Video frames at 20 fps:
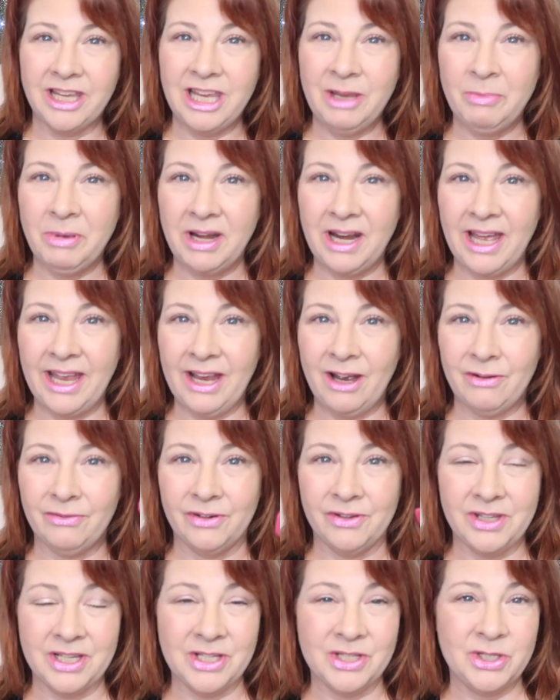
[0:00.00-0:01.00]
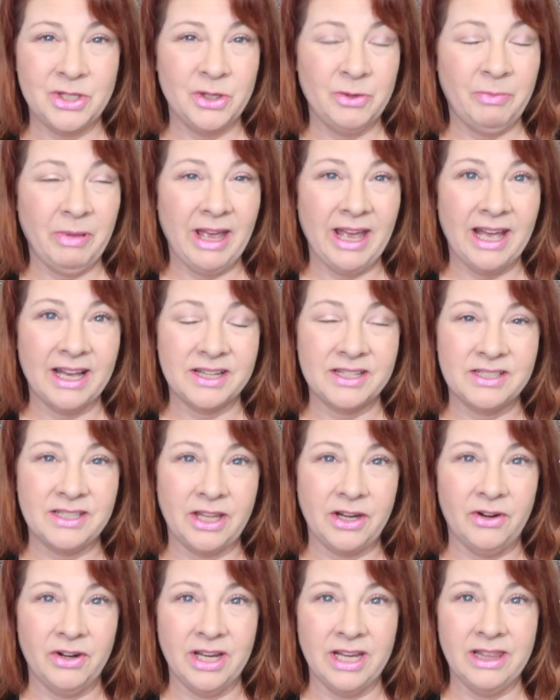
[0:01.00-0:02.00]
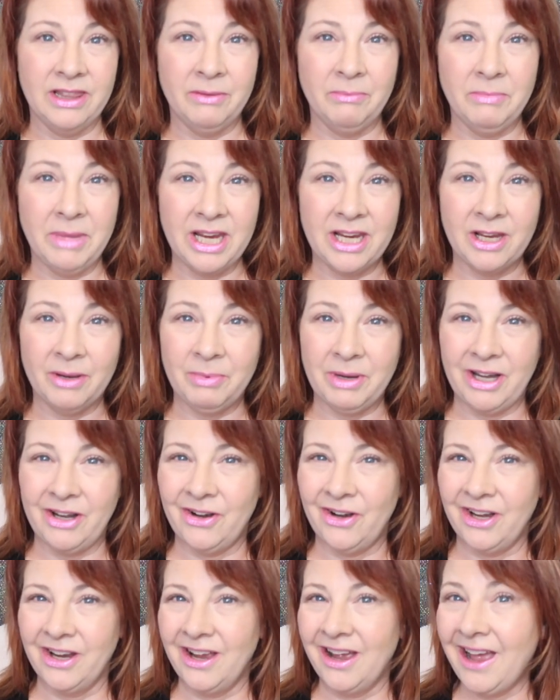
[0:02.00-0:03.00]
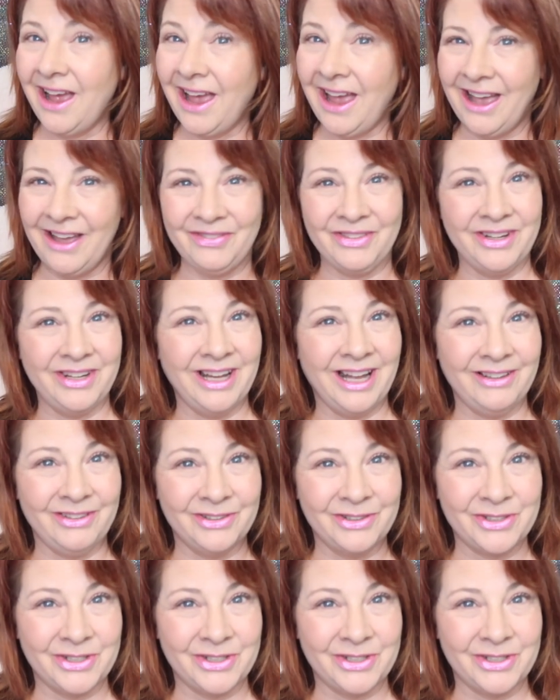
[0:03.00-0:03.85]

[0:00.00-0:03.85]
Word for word: keep an eye out for these two packs that are in the makeup area at the Dollar